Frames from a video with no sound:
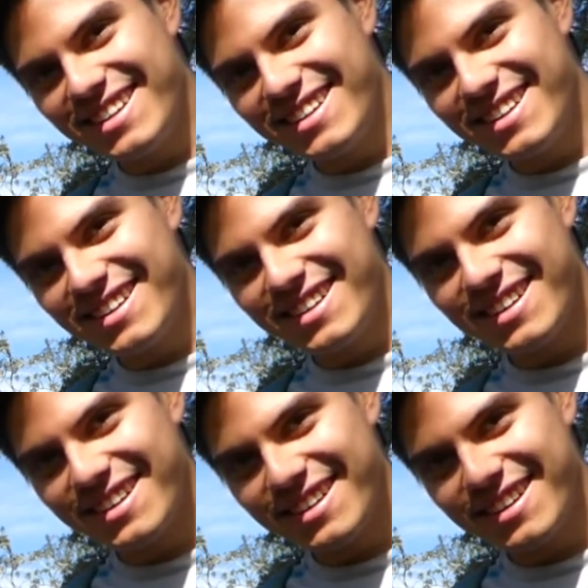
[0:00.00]

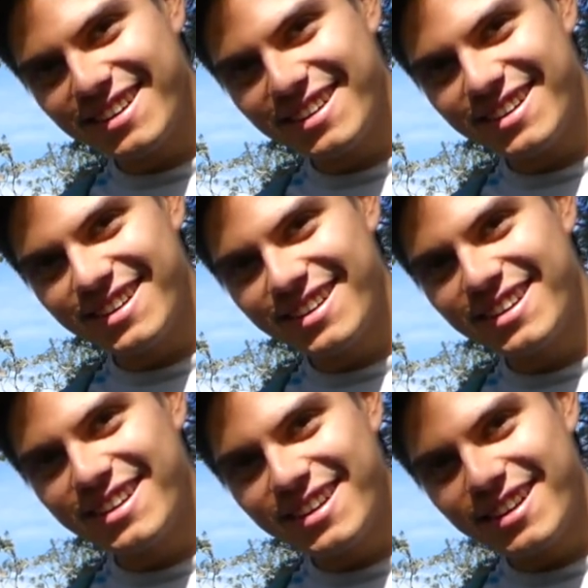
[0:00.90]

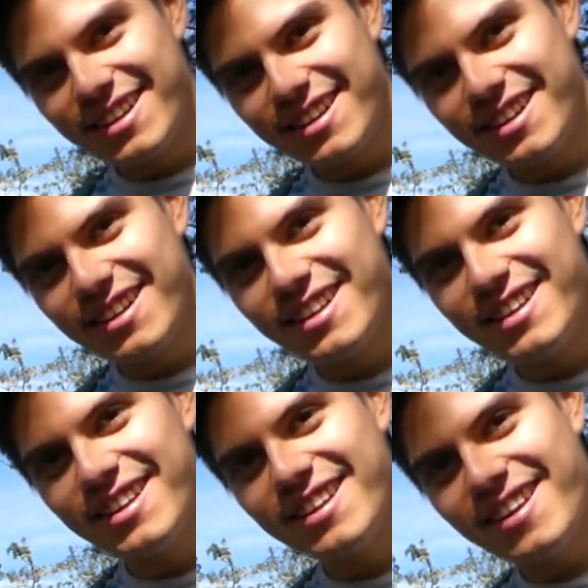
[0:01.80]

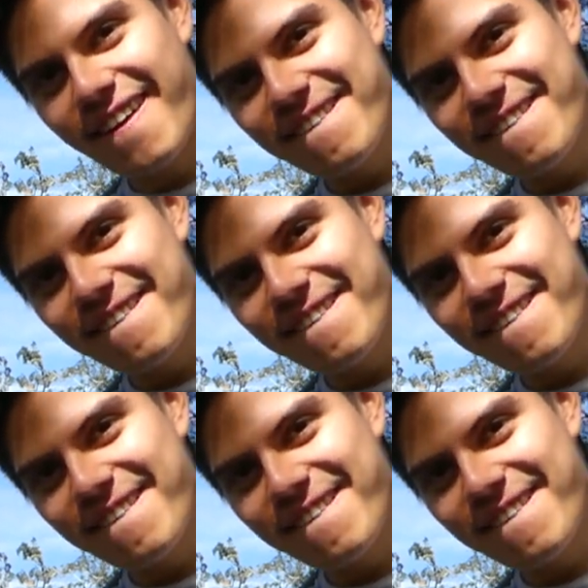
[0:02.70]
This person isn't speaking.